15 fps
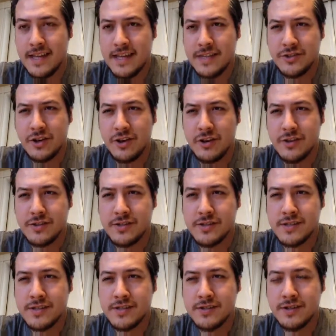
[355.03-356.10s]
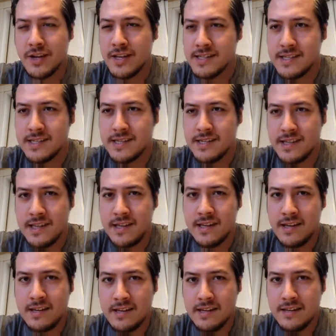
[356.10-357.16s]
Charles Johnson, I
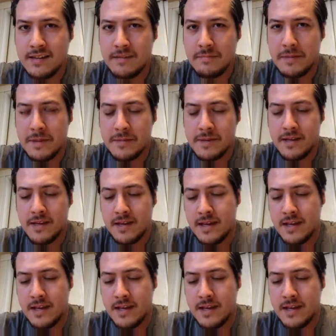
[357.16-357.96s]
think, maybe.